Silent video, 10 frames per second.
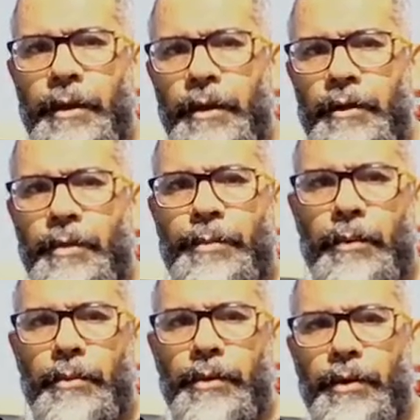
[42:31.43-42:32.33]
the
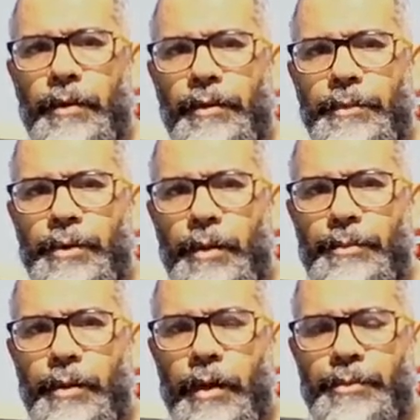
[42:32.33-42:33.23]
probability of
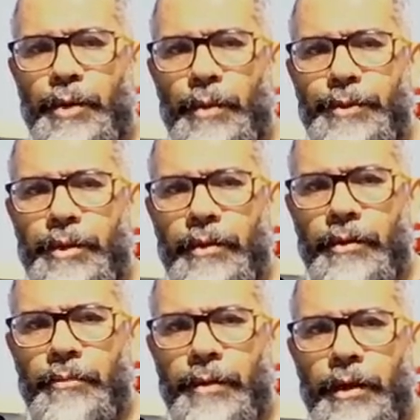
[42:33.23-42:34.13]
absorption
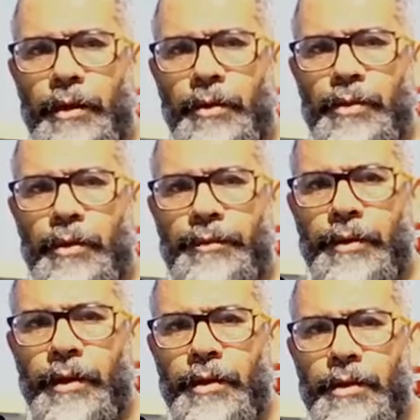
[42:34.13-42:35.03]
because of
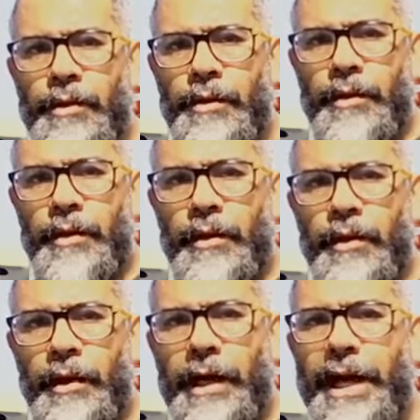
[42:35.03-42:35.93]
these
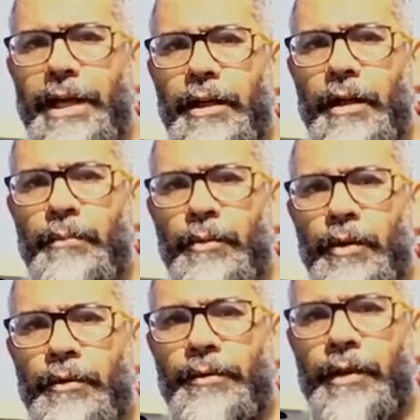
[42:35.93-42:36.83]
higher number
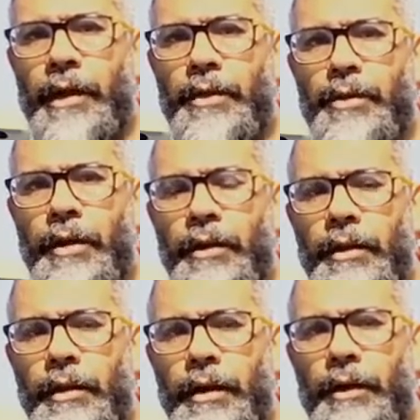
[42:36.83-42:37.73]
of ground state
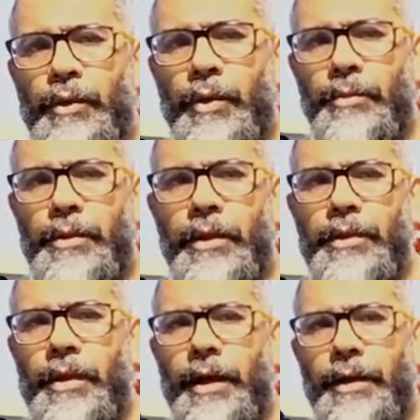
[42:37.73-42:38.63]
atoms
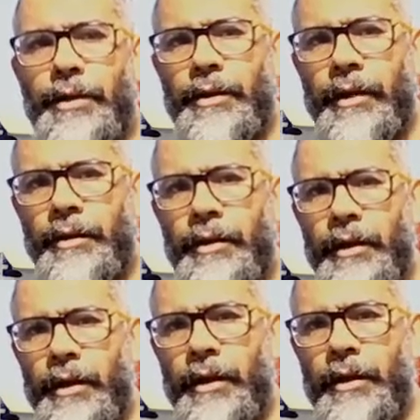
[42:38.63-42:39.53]
is higher than
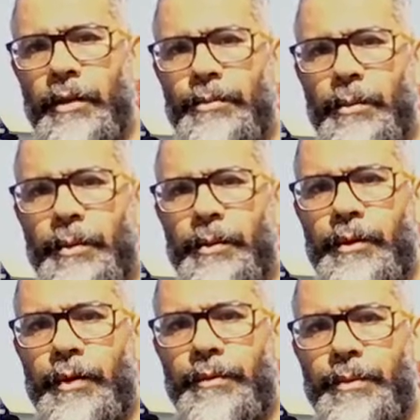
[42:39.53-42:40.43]
the
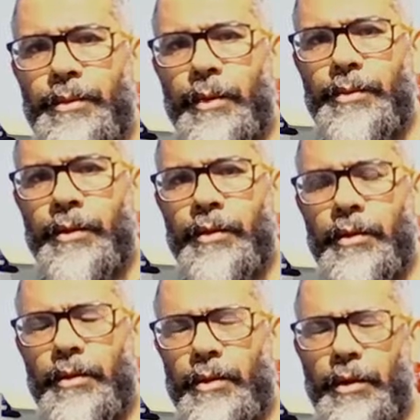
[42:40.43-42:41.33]
probability of
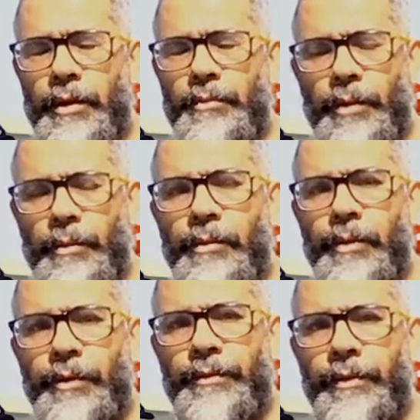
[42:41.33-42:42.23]
the
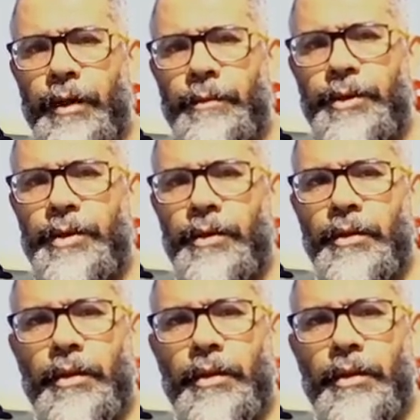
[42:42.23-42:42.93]
probability of emission